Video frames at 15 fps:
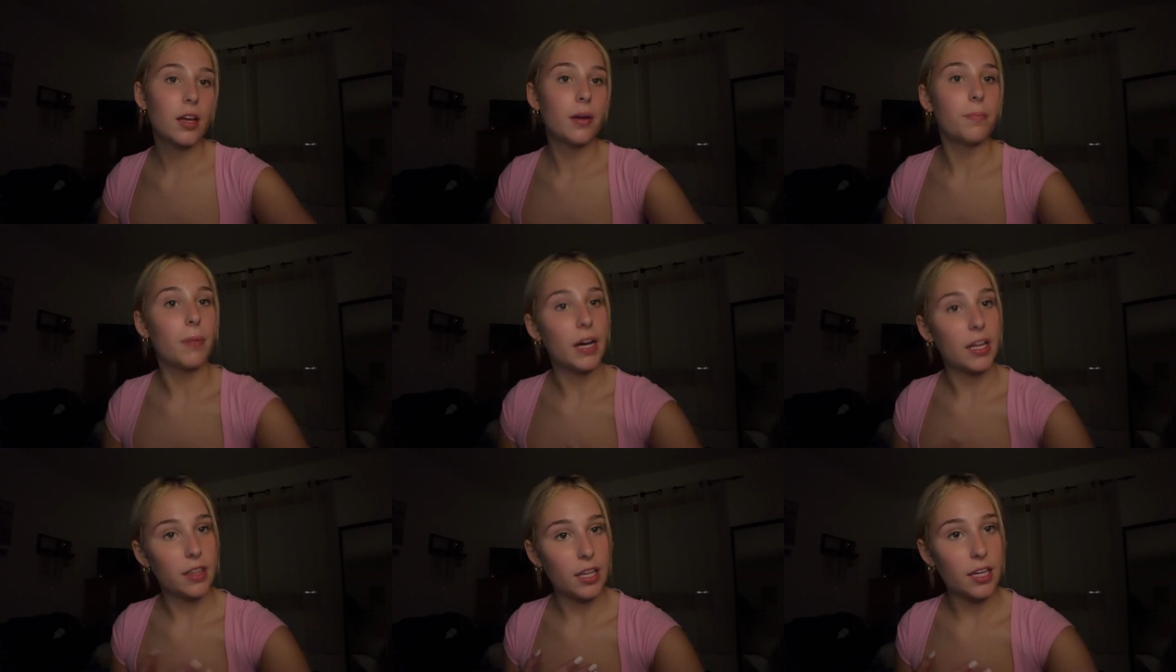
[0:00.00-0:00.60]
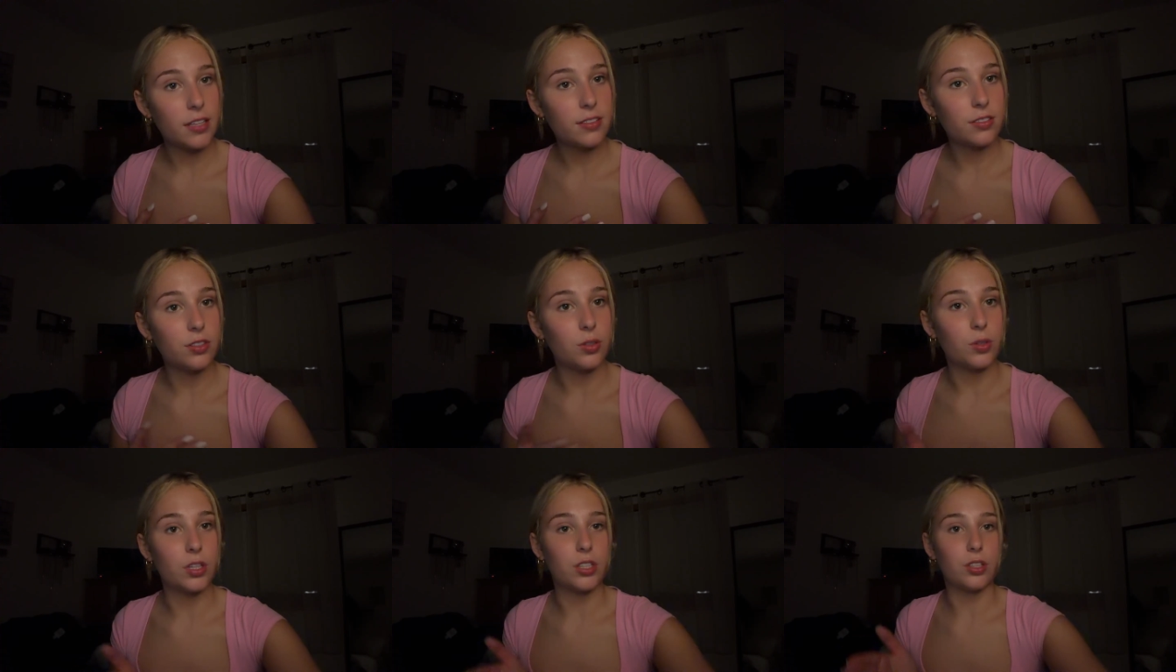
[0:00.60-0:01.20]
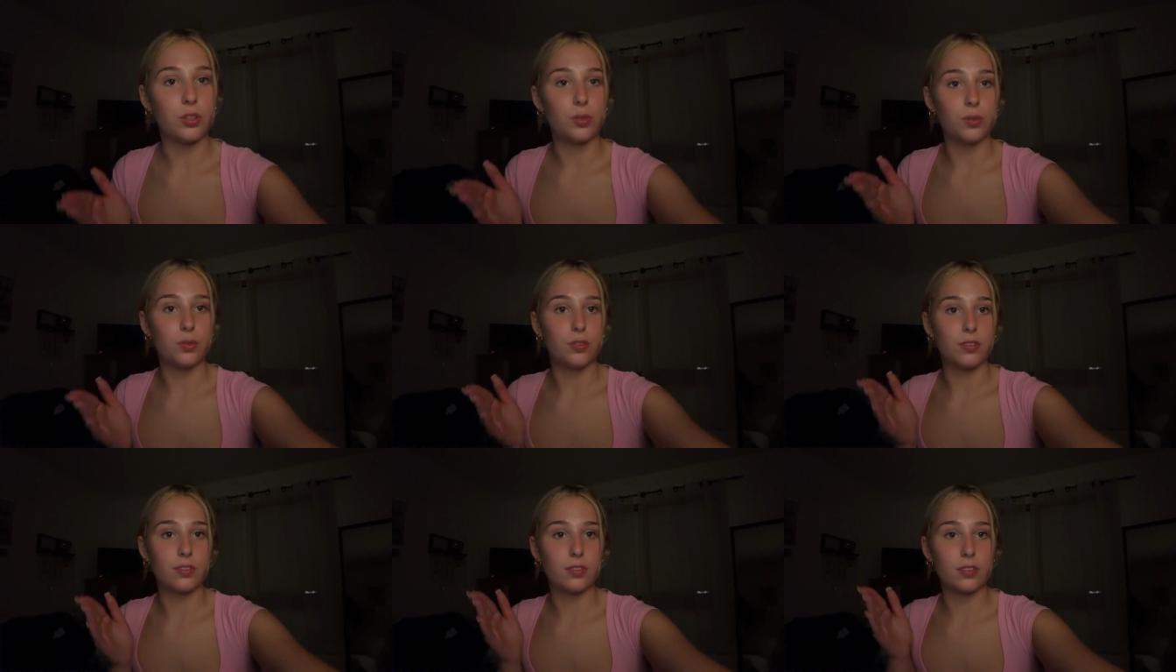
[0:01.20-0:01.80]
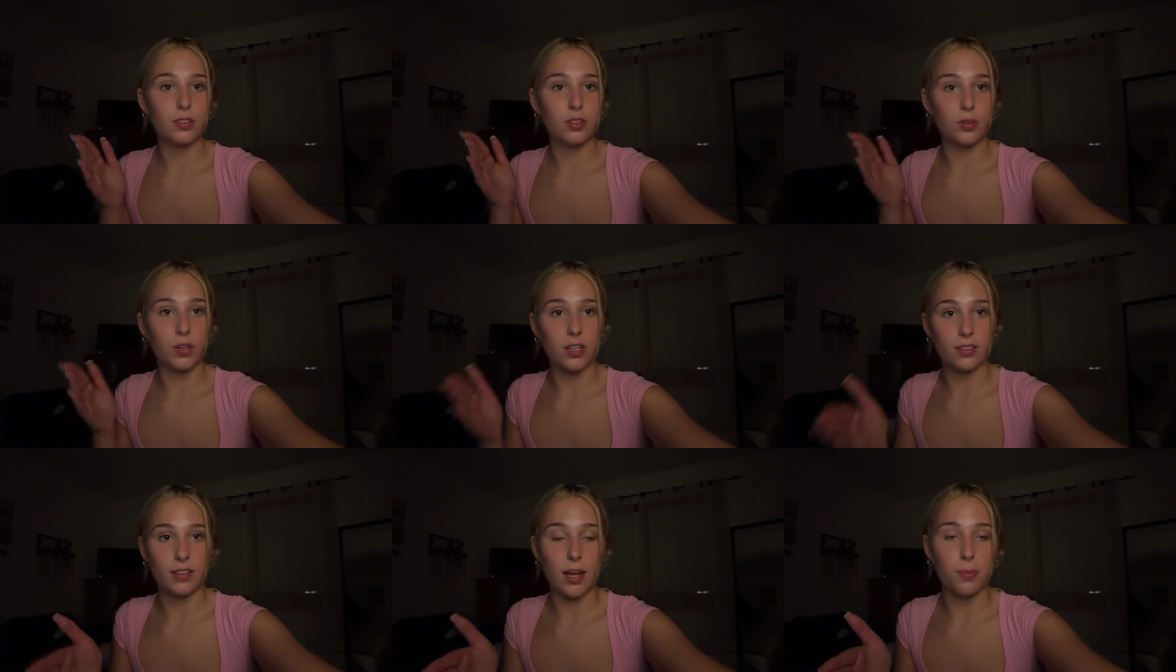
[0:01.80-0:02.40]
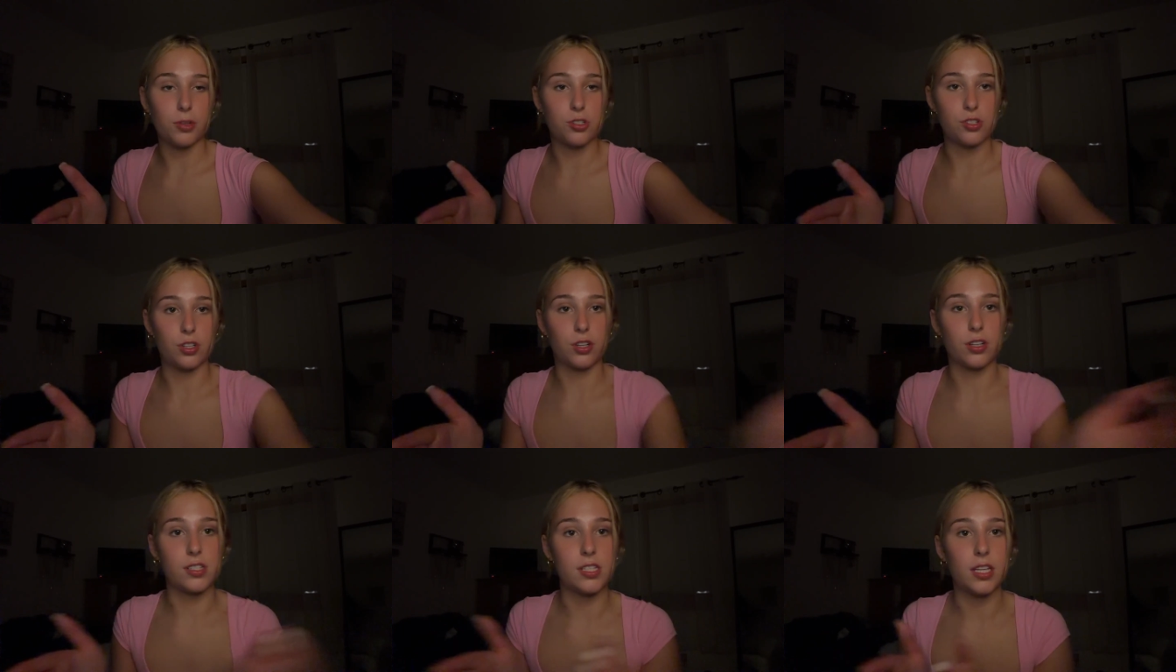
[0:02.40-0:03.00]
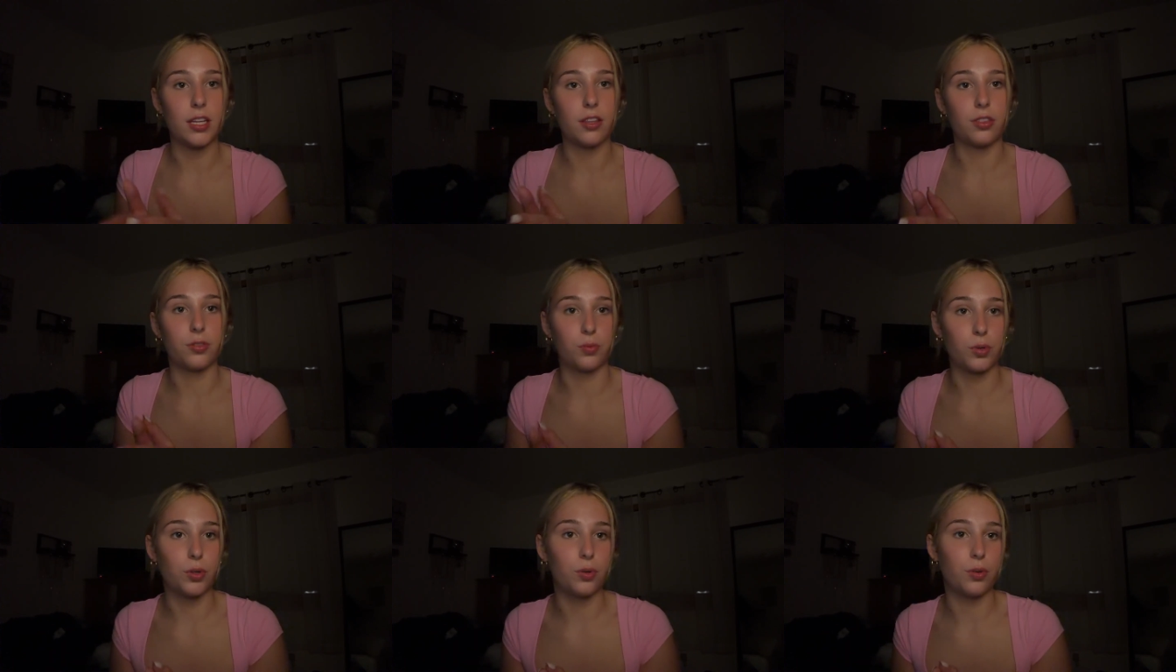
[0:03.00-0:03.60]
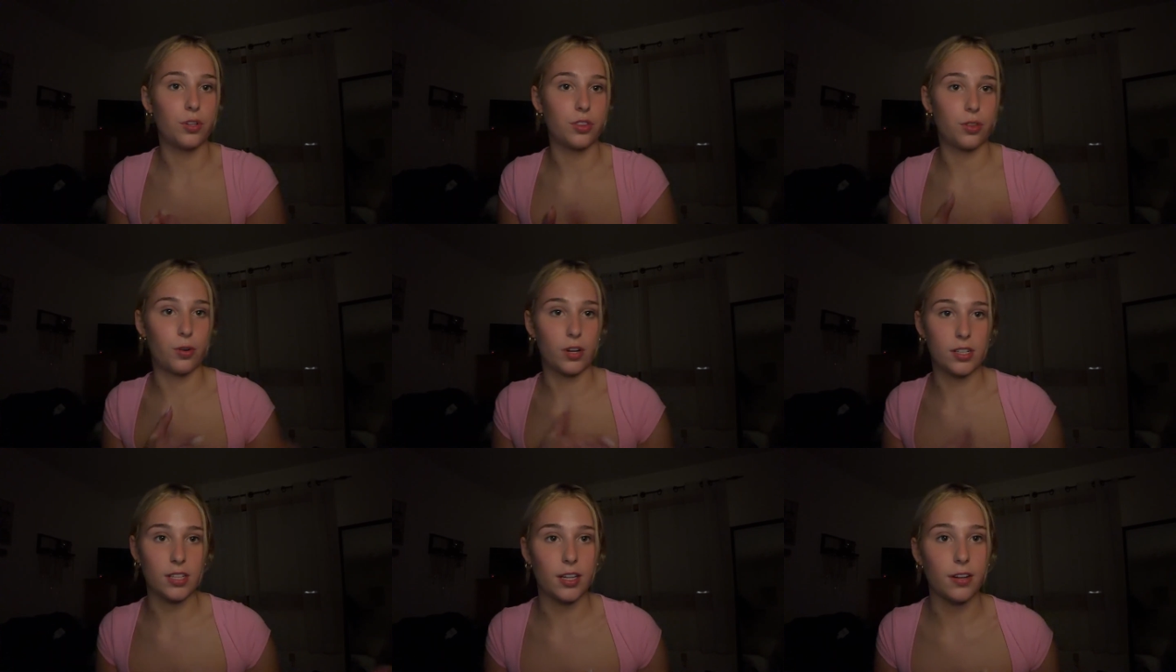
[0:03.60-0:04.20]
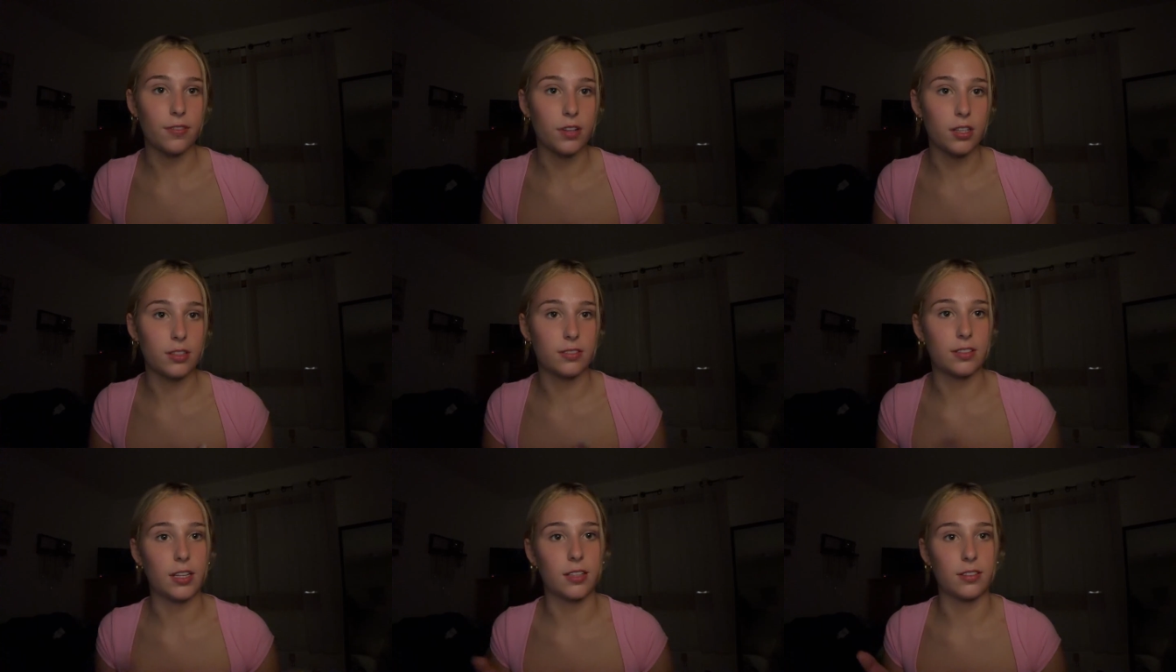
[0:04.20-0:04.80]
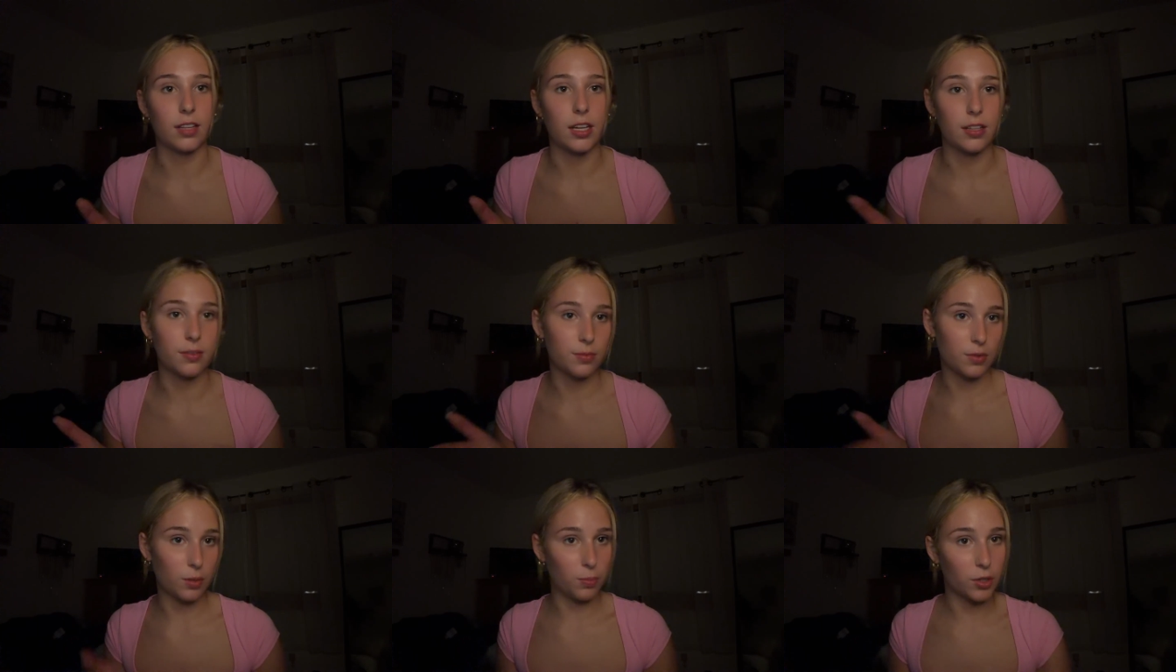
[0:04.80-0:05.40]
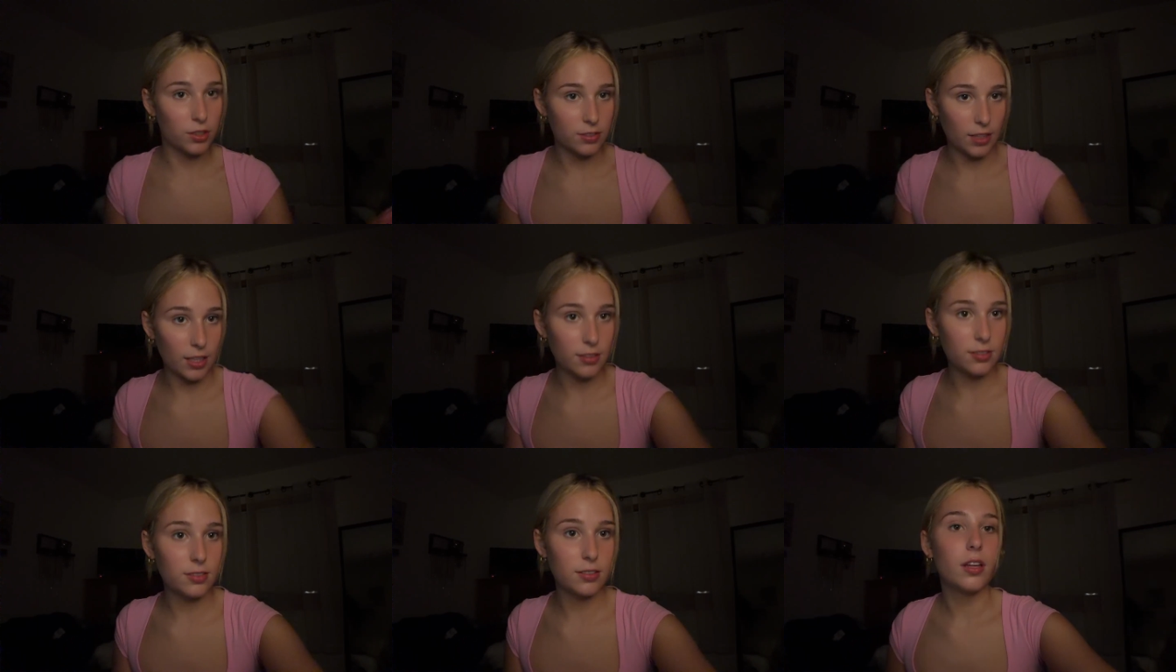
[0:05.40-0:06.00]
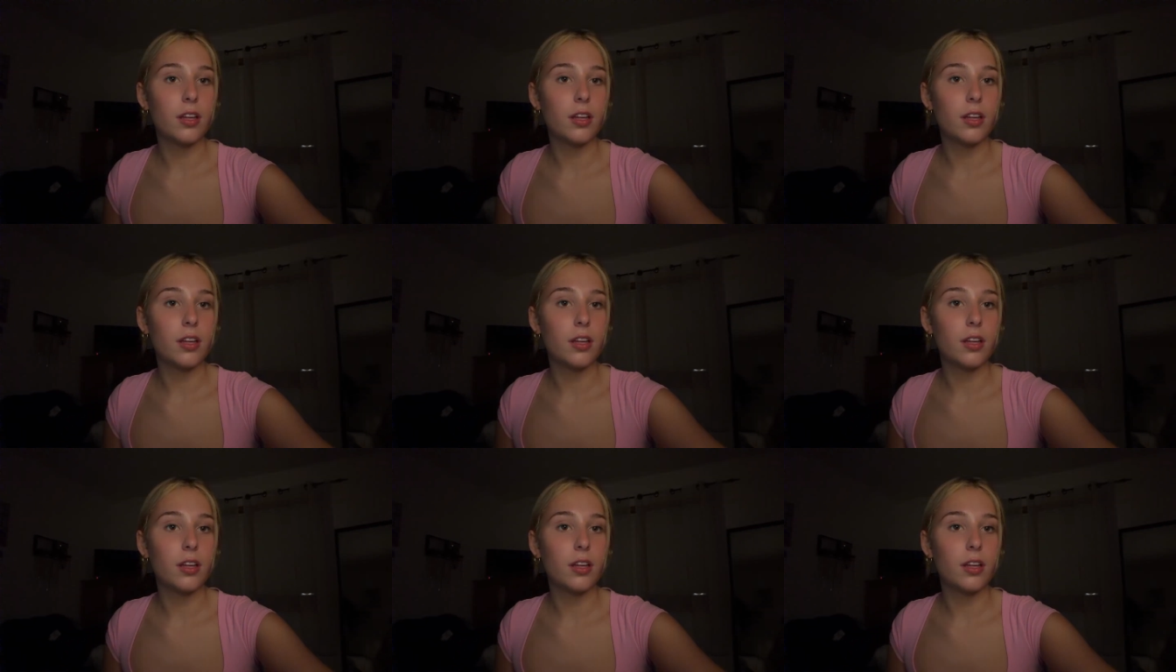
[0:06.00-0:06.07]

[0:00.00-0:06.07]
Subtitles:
By this, you can establish certainty through authoritativeness, as like the book says.